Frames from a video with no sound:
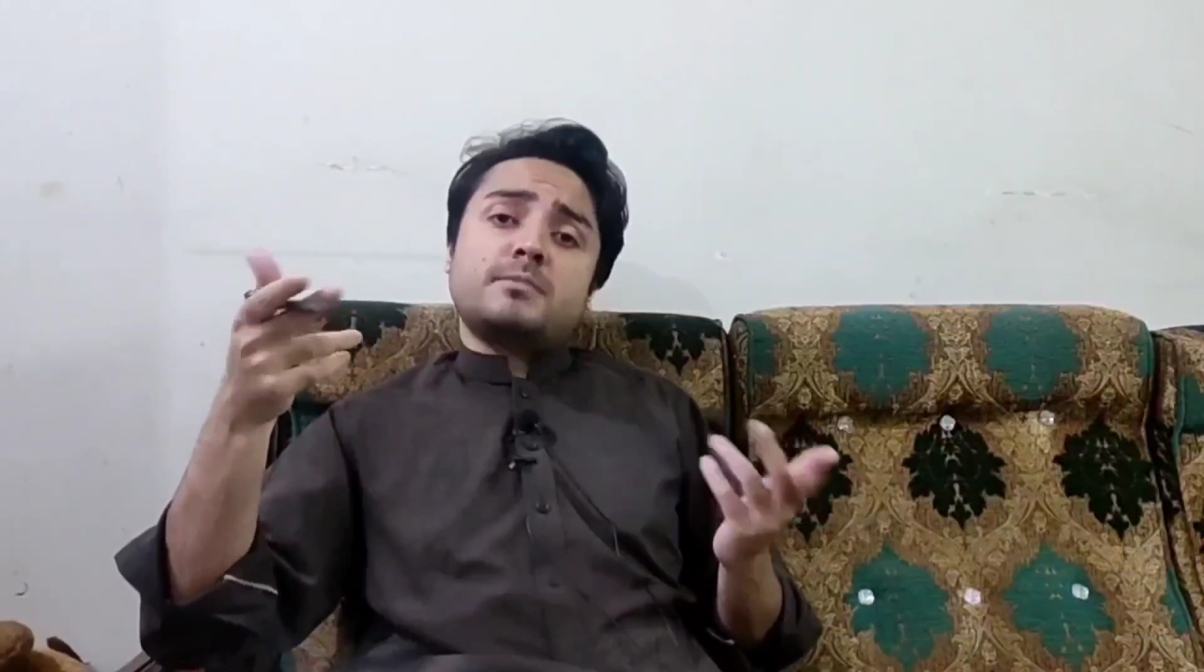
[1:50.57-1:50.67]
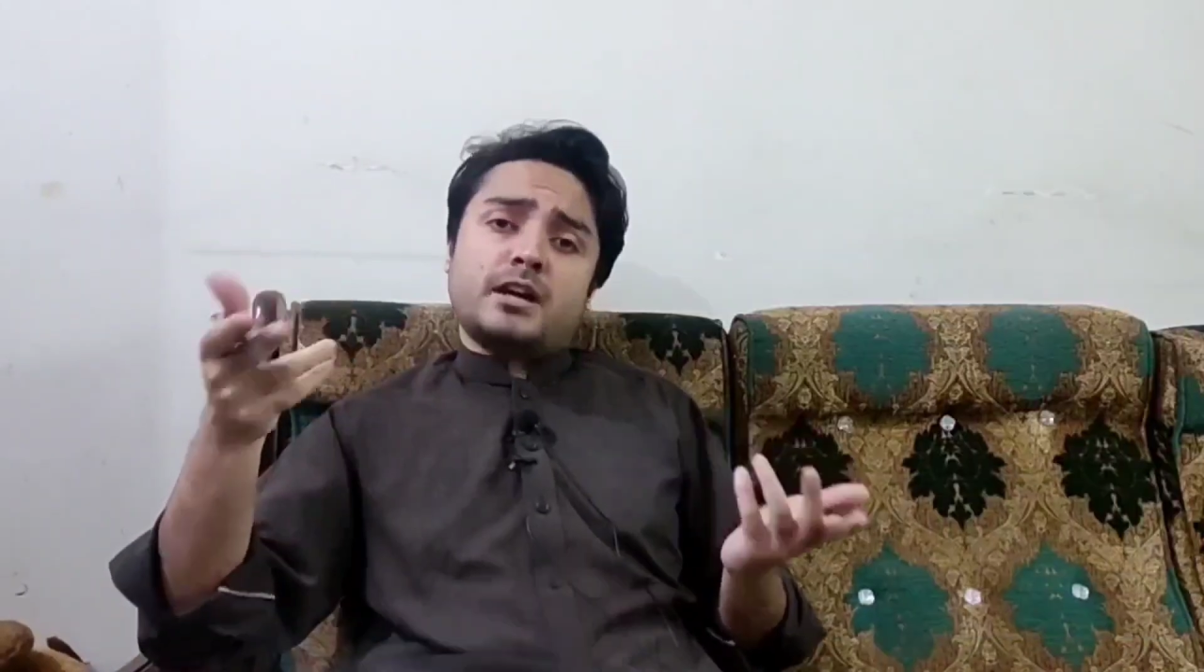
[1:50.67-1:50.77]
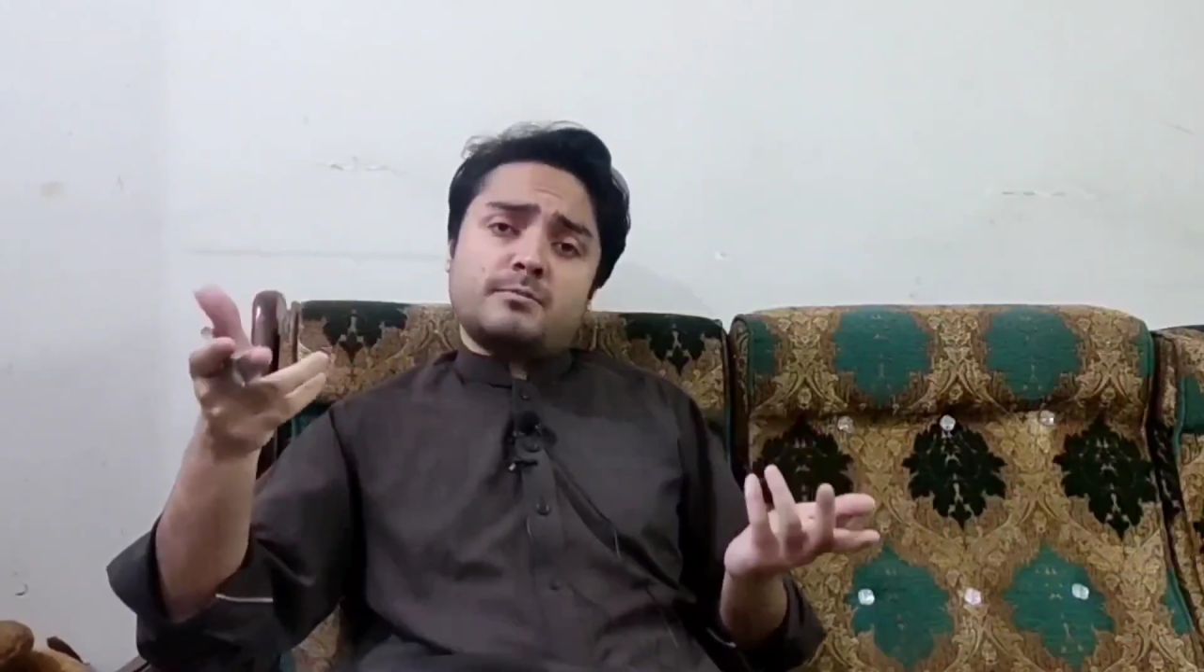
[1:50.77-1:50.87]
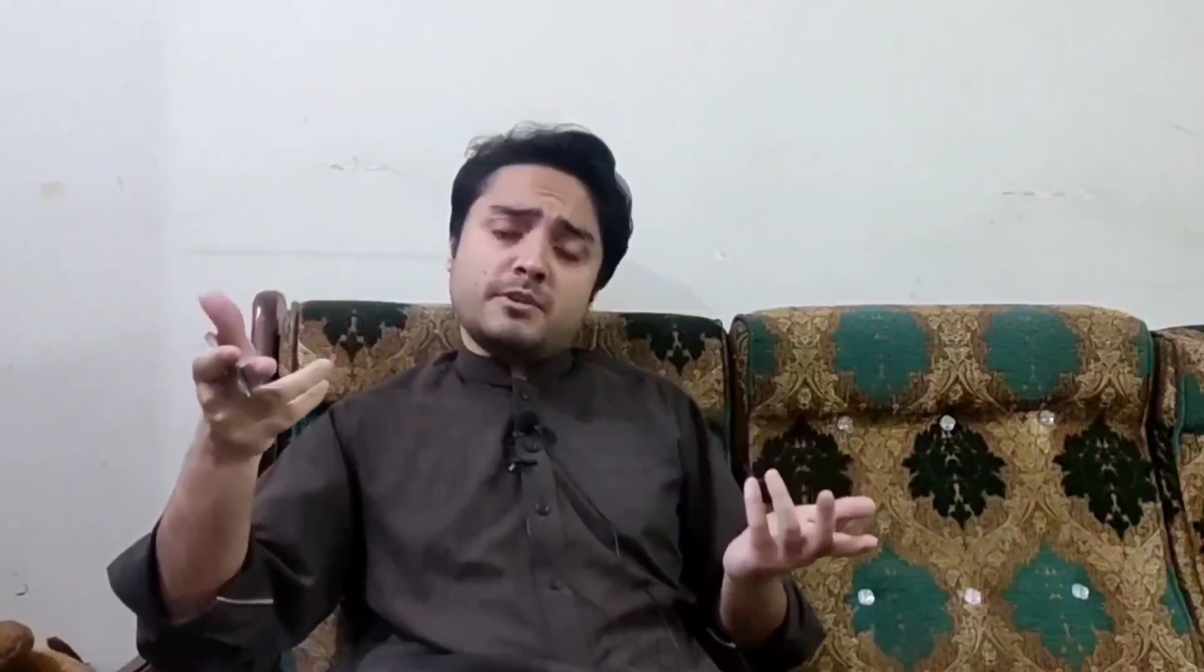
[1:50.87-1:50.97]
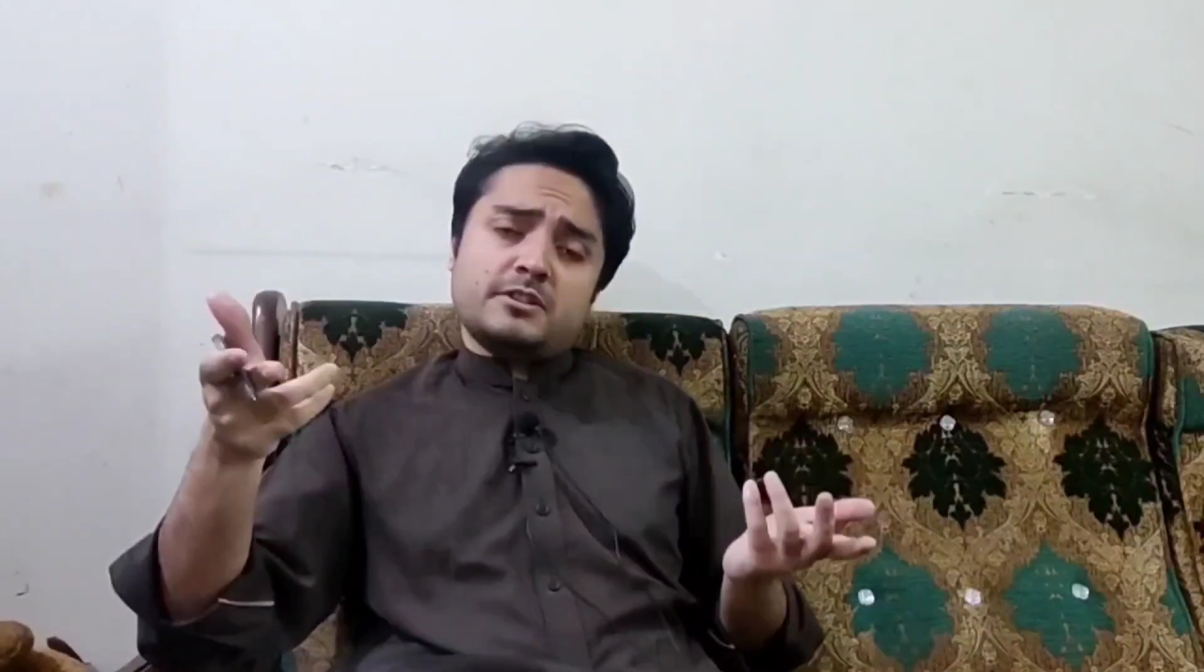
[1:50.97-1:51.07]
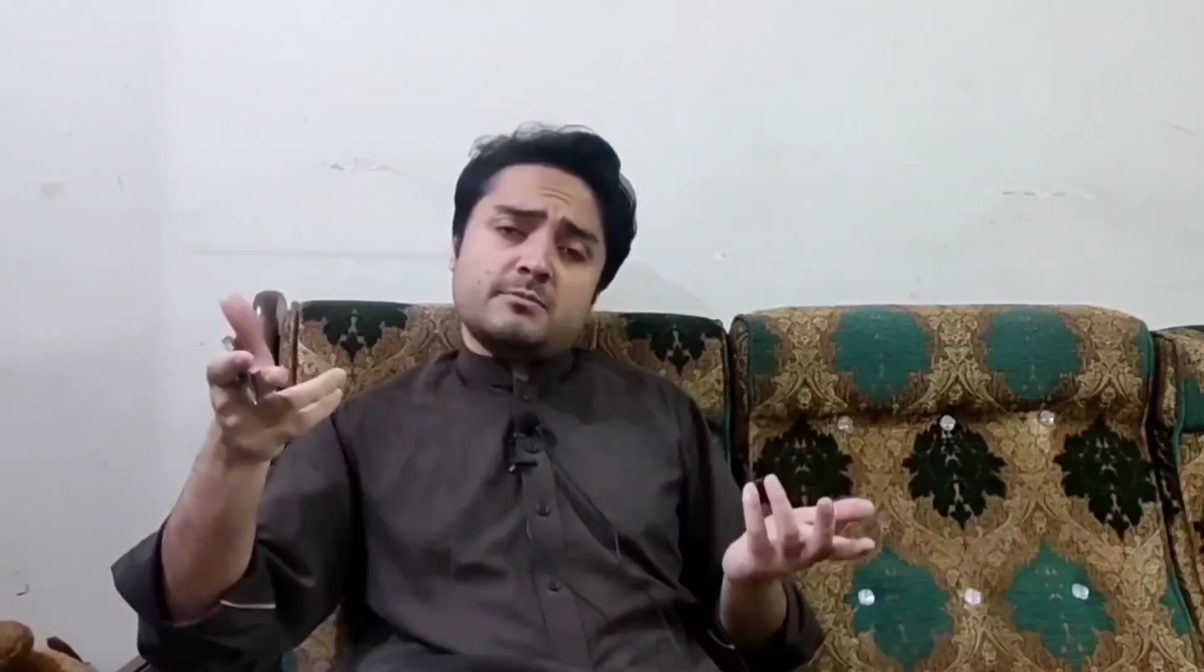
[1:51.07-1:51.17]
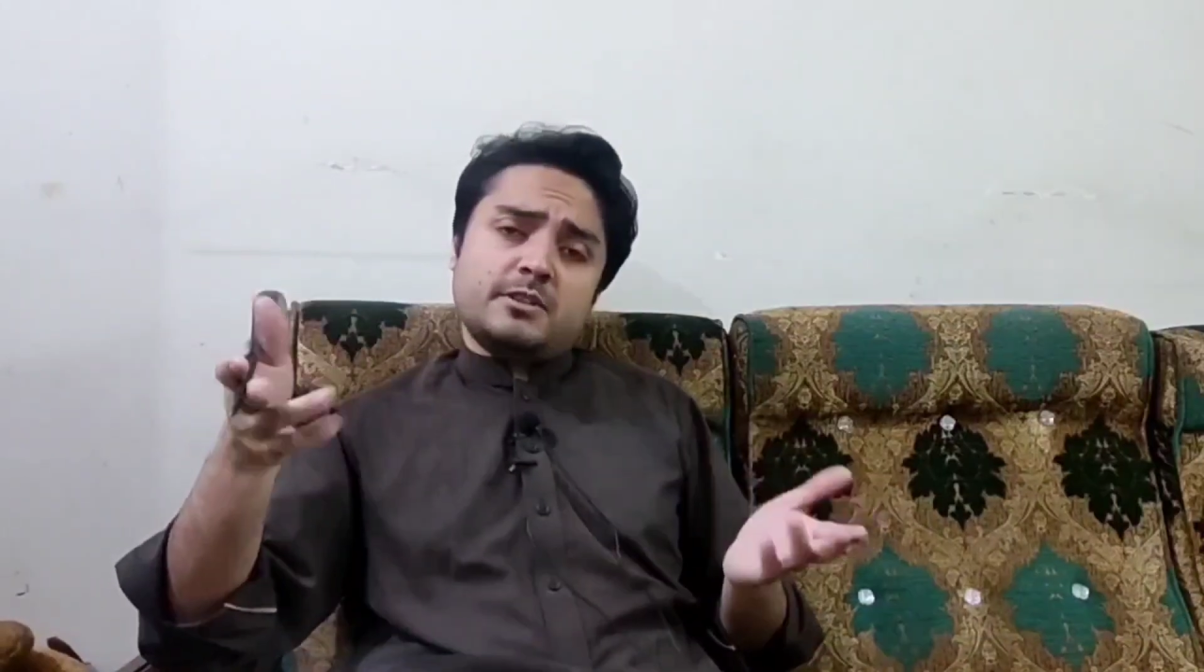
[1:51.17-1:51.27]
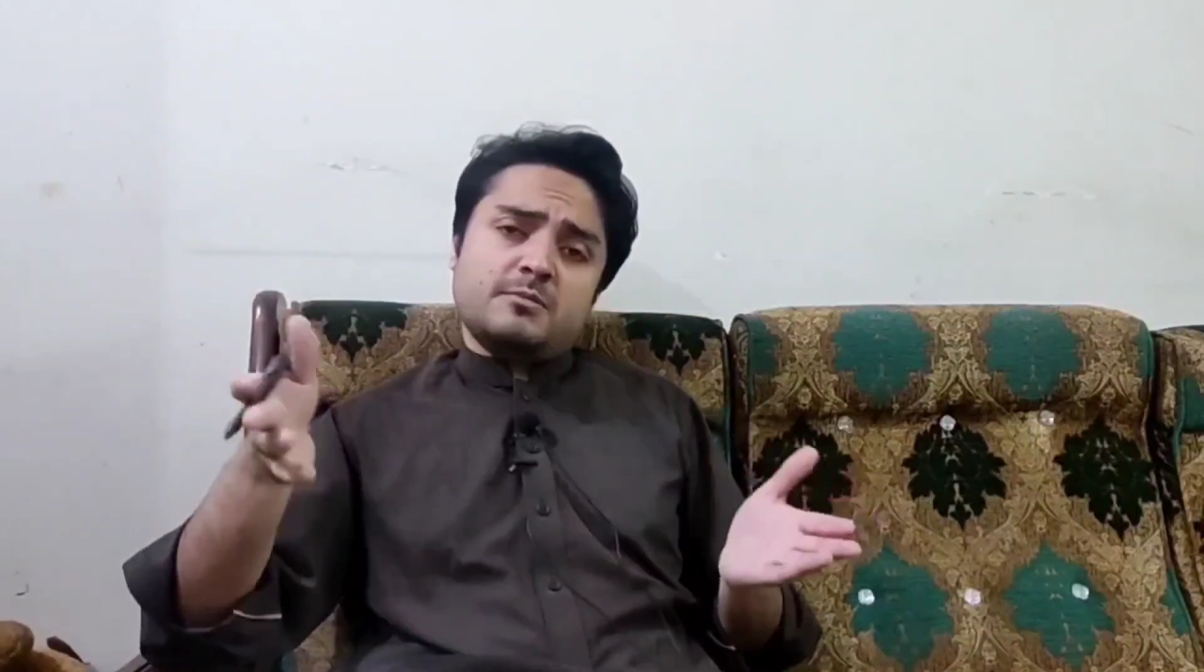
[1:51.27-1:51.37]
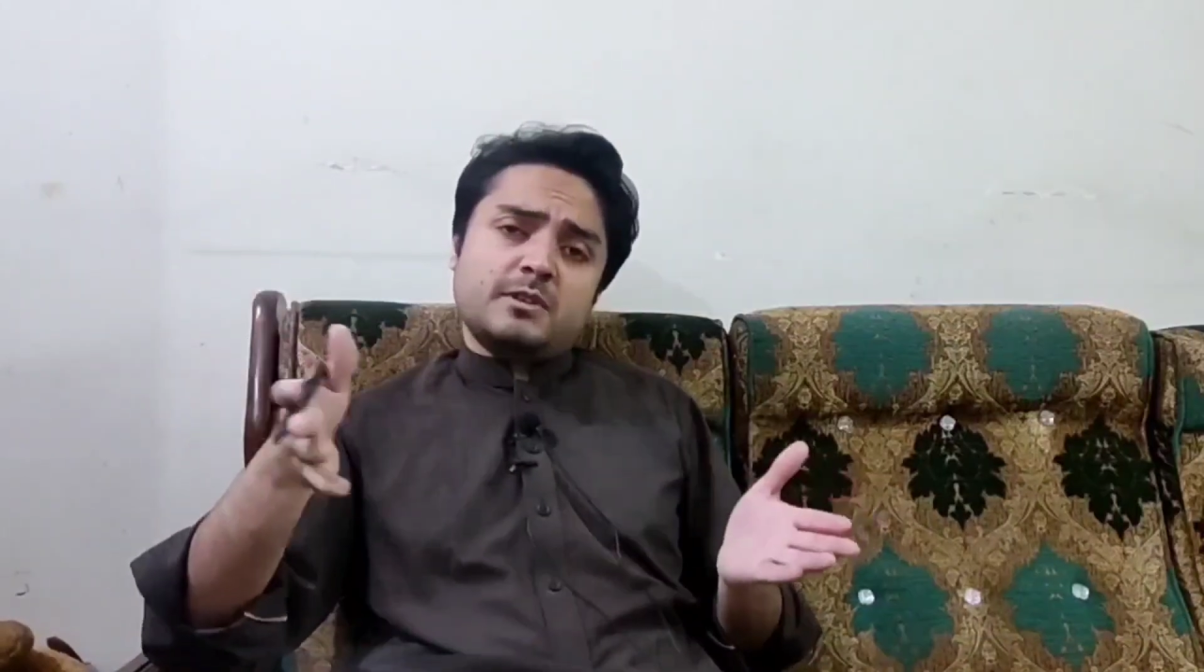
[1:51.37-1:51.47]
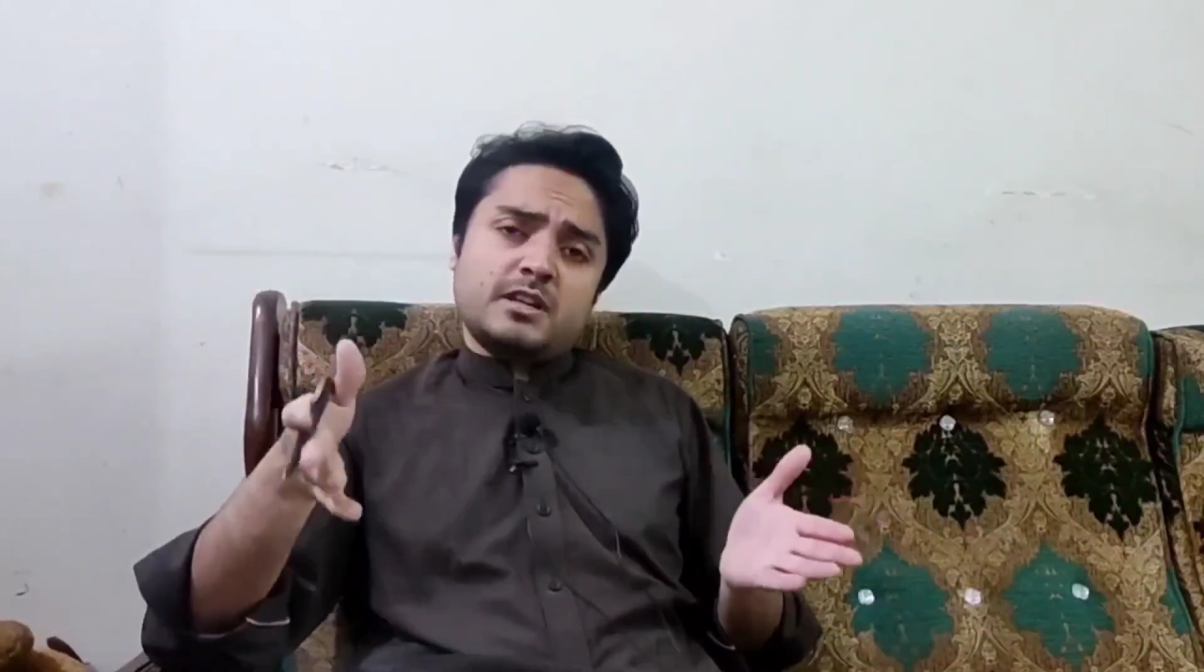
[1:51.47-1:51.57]
palpation
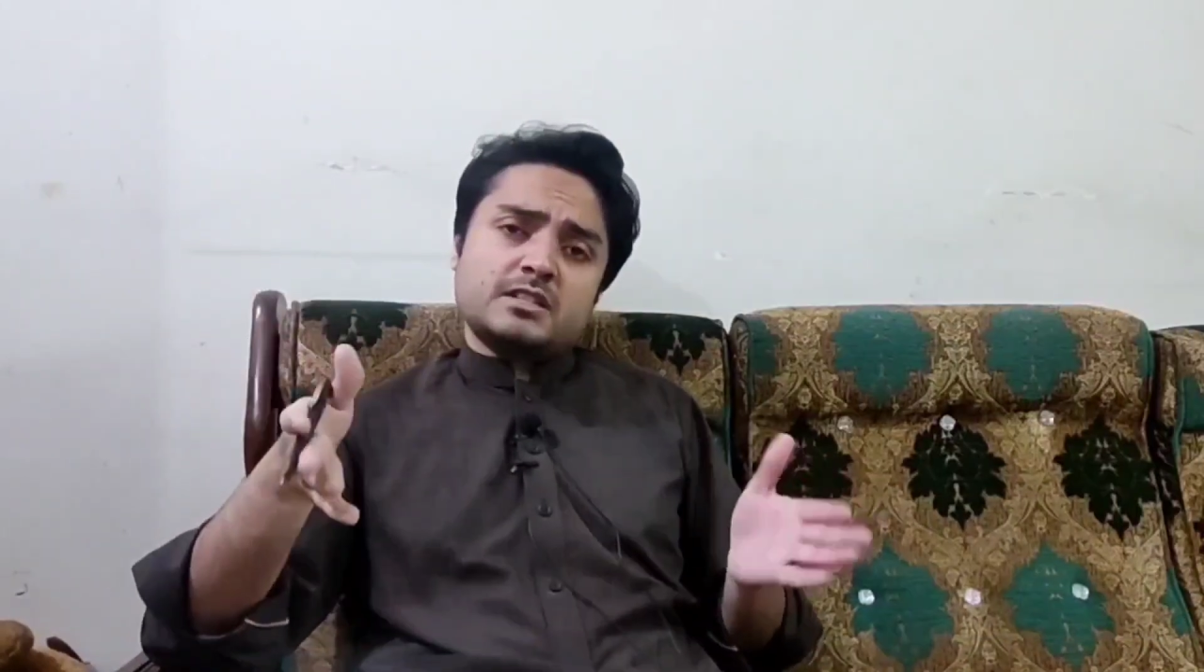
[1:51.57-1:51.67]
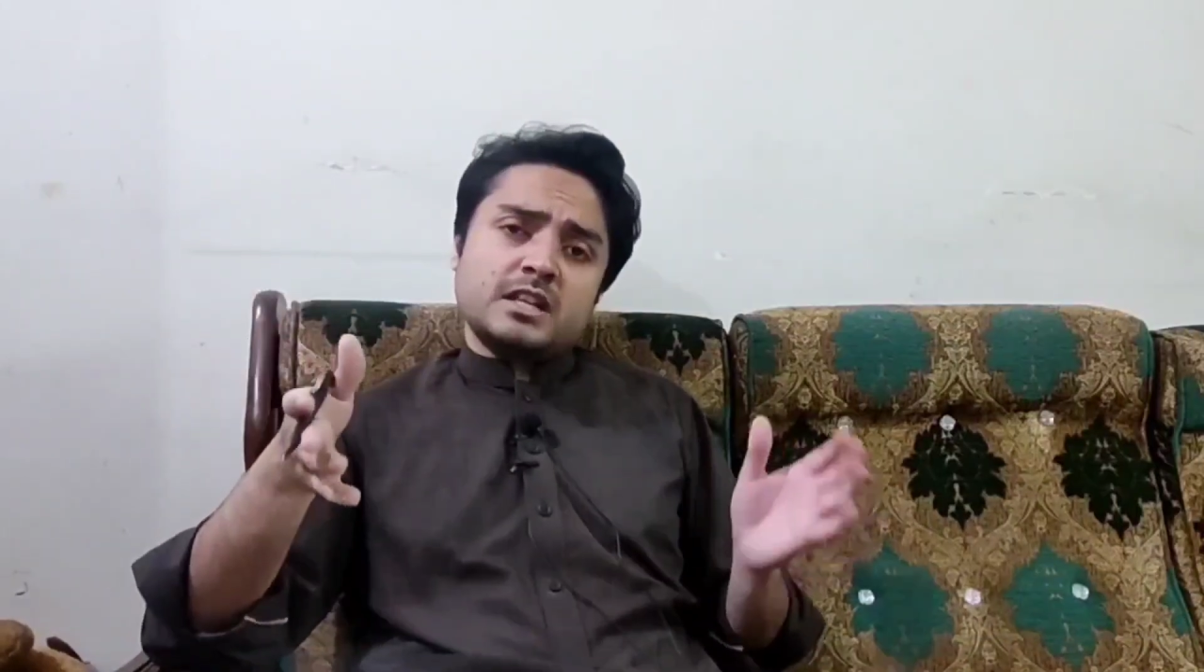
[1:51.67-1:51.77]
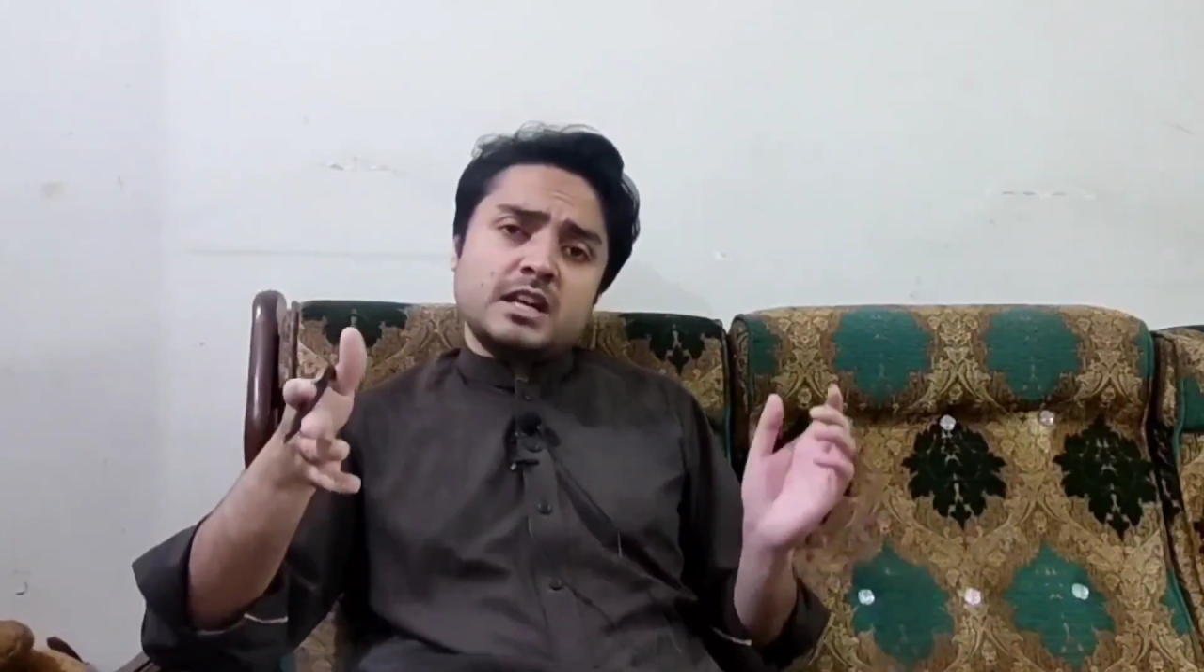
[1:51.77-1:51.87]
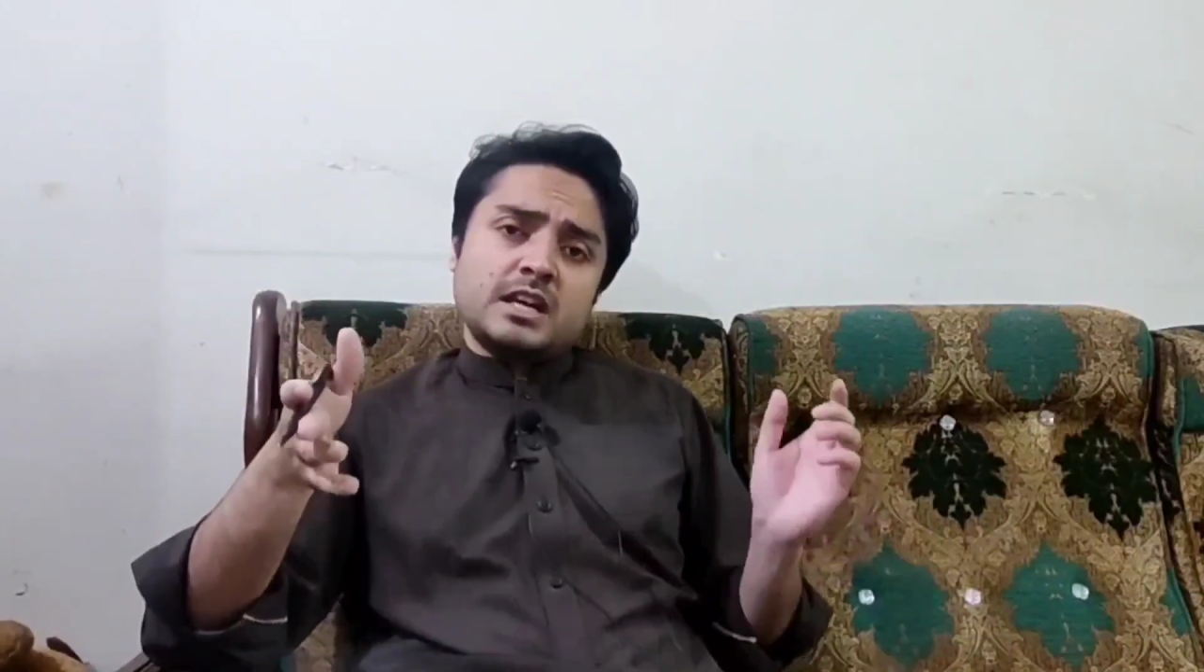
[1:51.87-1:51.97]
method, because